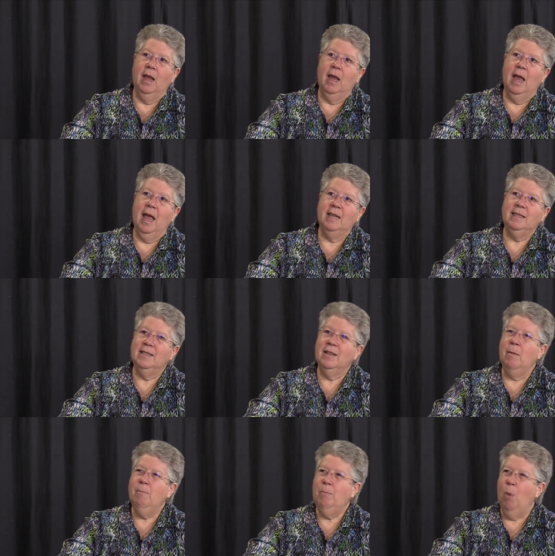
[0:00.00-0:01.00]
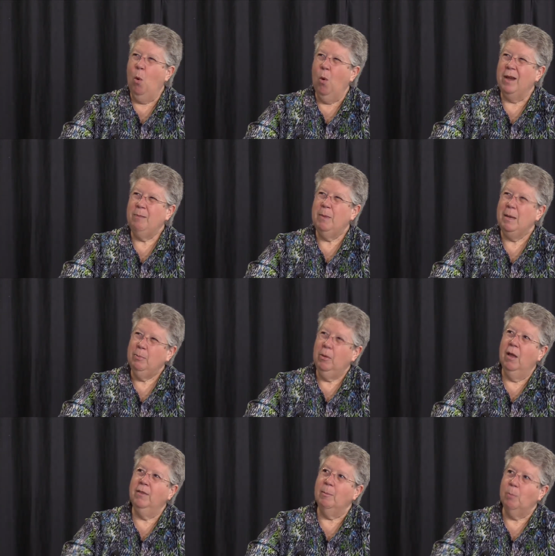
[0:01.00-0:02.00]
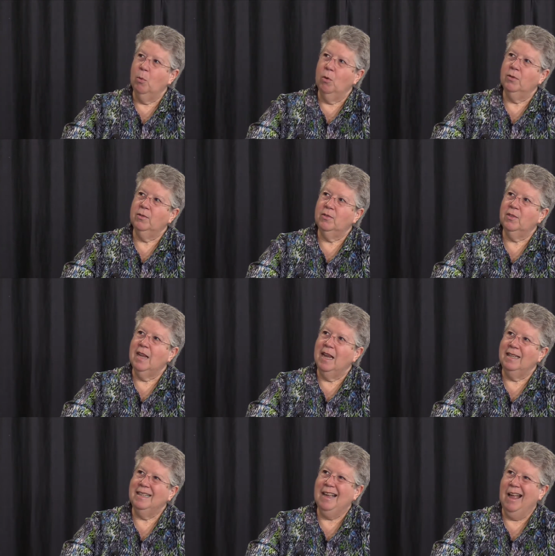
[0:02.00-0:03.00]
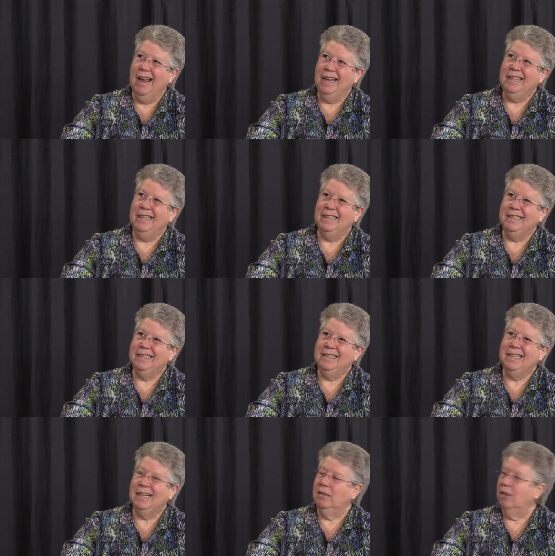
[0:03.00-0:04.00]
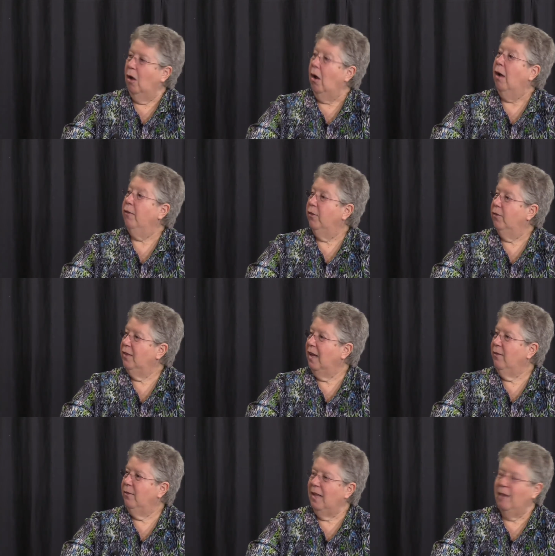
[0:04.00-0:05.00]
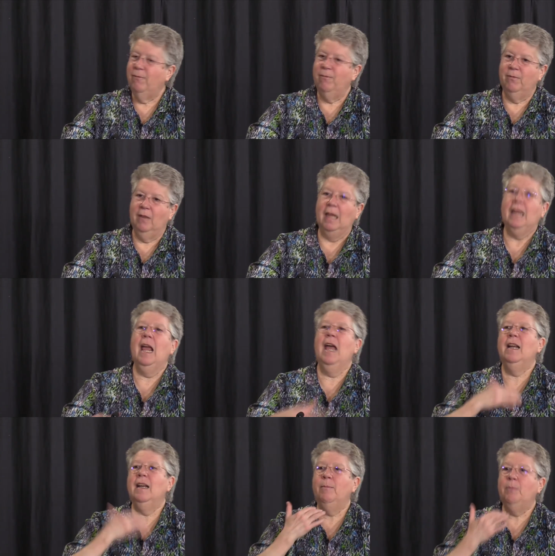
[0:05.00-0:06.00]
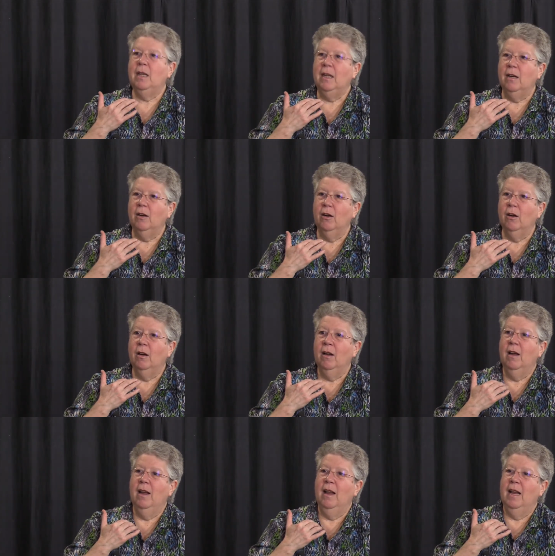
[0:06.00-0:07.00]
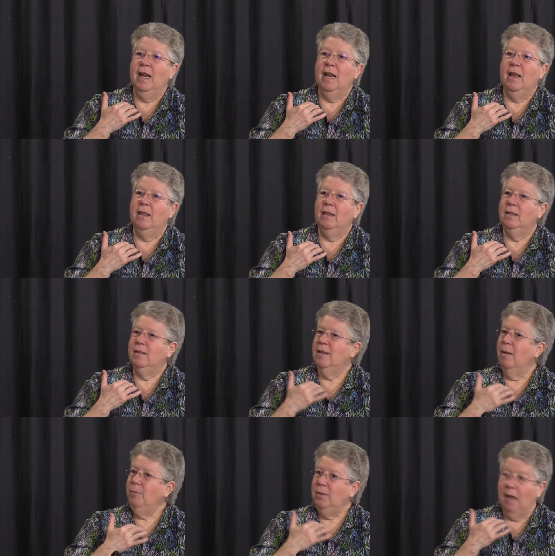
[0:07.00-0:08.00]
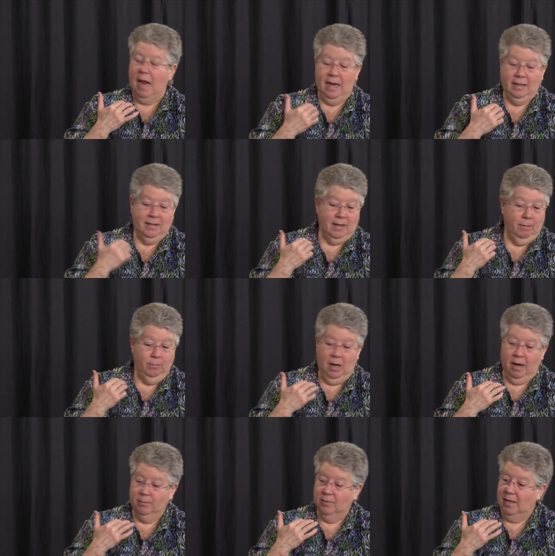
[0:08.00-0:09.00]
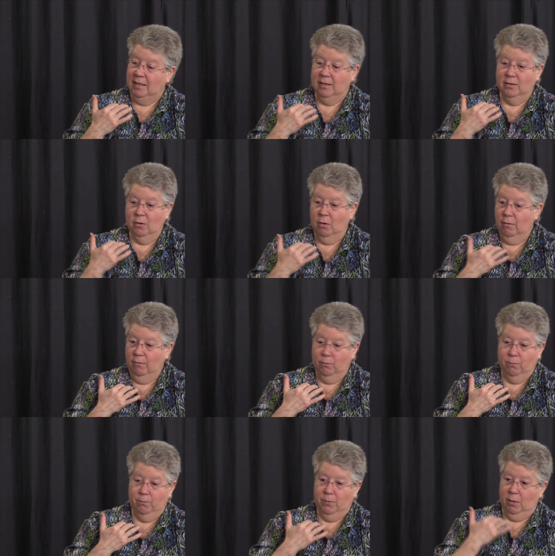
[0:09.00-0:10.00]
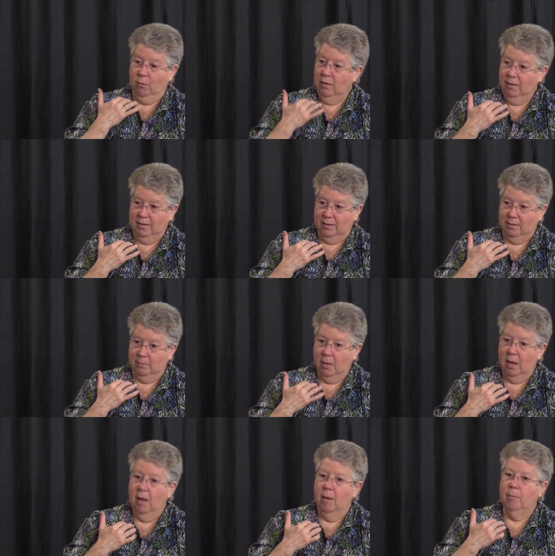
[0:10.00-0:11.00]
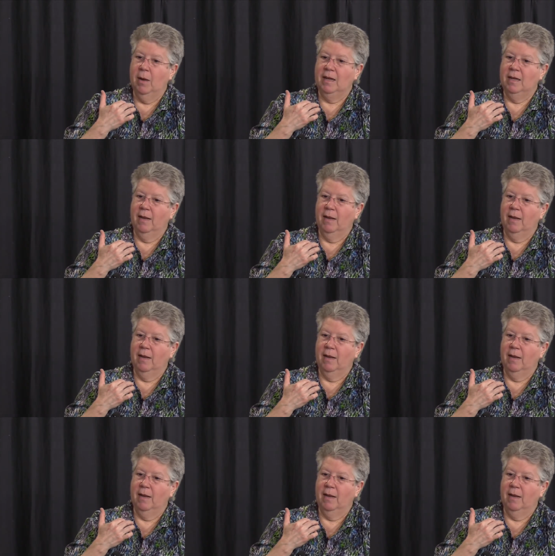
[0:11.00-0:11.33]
at some point, people on the boards get kind of ticked off. They, they've like had it up to here. Some, and sometimes they deserve the criticism, but